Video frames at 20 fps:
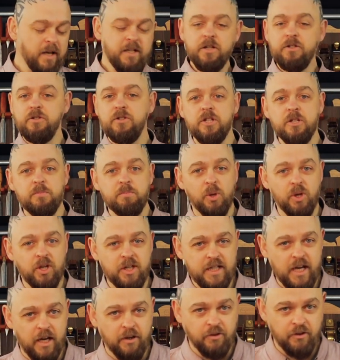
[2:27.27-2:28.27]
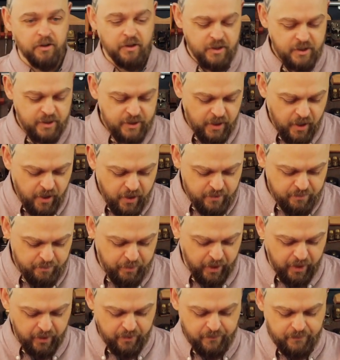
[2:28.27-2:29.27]
don't you just put it down on its side,
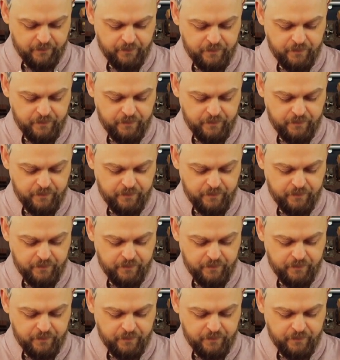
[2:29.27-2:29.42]
Ben?